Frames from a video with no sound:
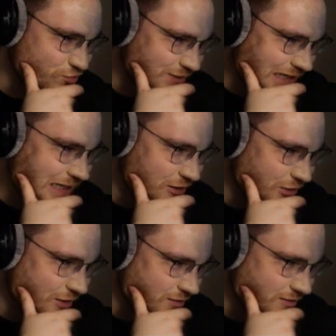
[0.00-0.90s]
really
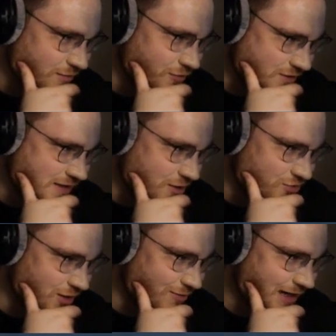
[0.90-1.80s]
good for Star
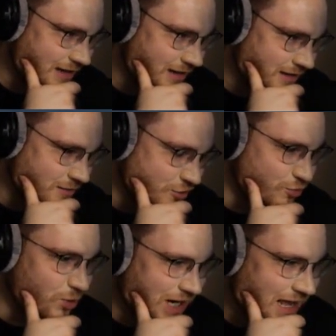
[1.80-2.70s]
Trek Red. You
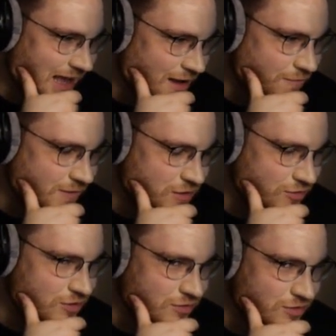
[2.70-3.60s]
wanna have you
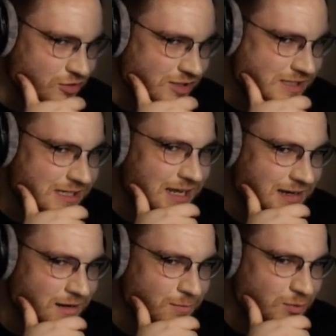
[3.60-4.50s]
you, you consider a
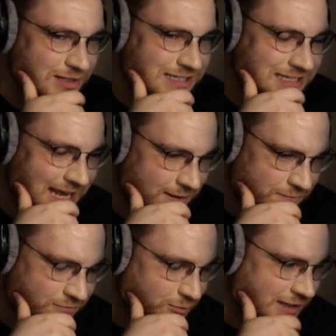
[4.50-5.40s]
number one
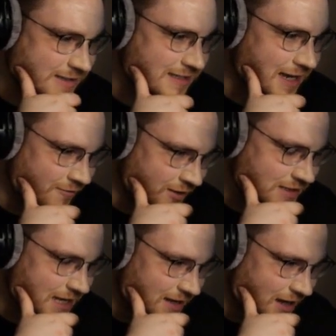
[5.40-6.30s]
safe when it's
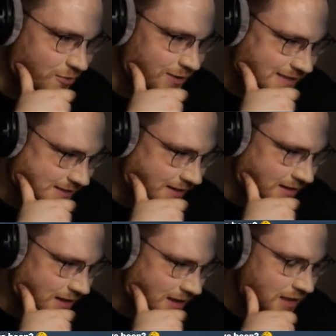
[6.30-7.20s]
covered, aka red
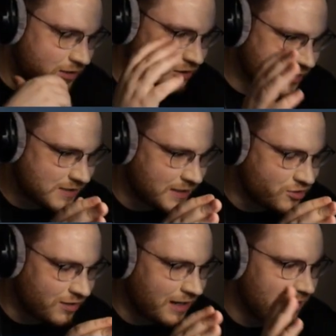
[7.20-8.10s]
skin, non Star
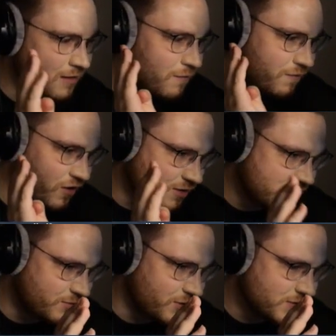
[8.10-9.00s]
Trek, four
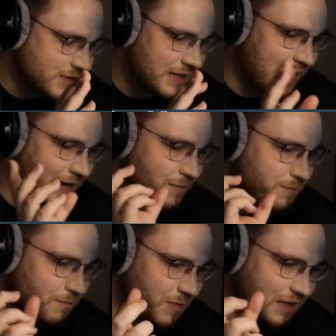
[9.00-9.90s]
zeros and a
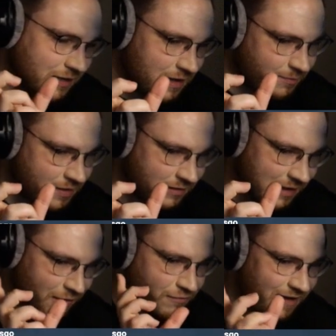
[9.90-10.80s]
middle number,
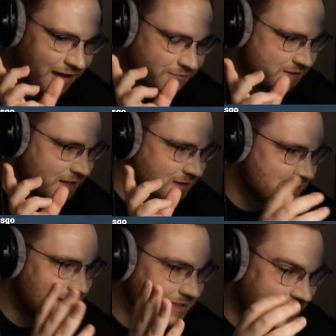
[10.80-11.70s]
like five, six.
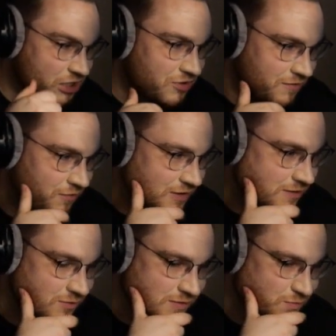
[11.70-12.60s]
Star Trek four
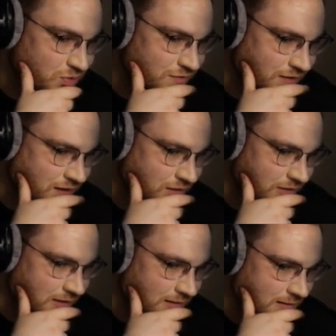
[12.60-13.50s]
zeros is pretty fucking
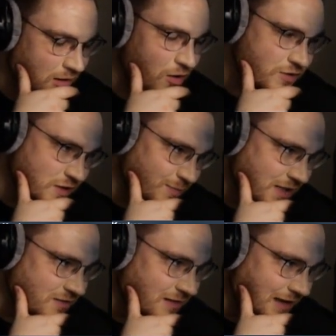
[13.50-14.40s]
good. Also
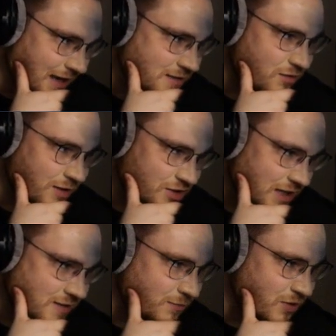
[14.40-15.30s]
depends on the case, how much it
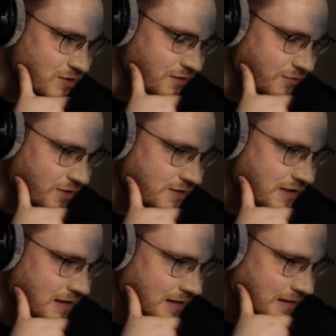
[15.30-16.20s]
gets unboxed, of course